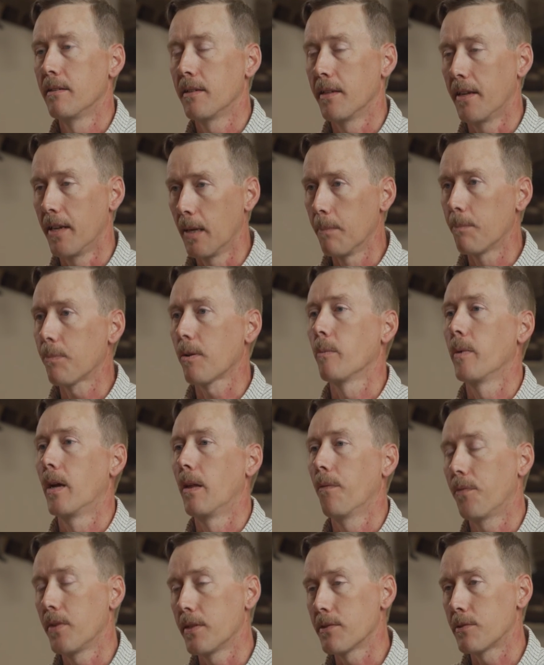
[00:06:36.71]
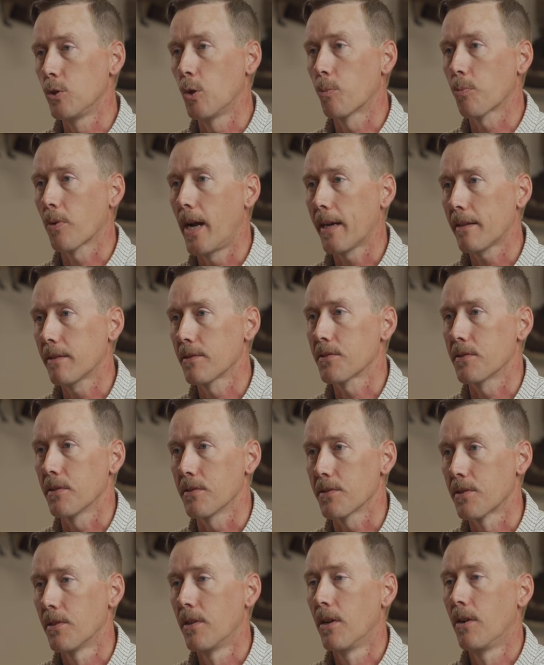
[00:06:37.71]
to implement these new
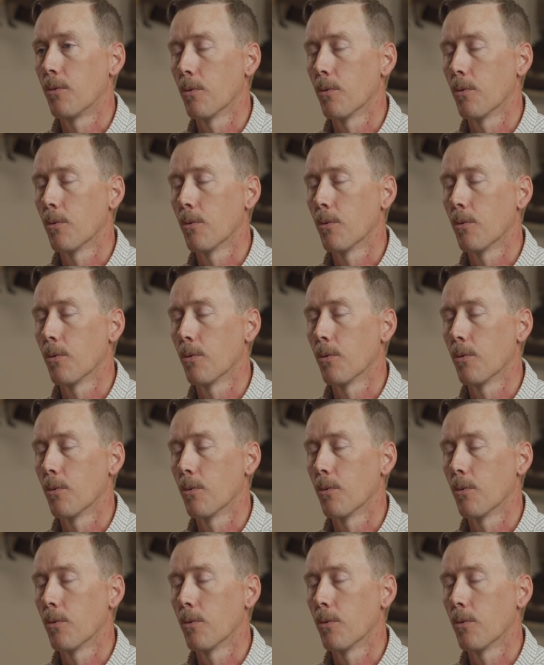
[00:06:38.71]
practices,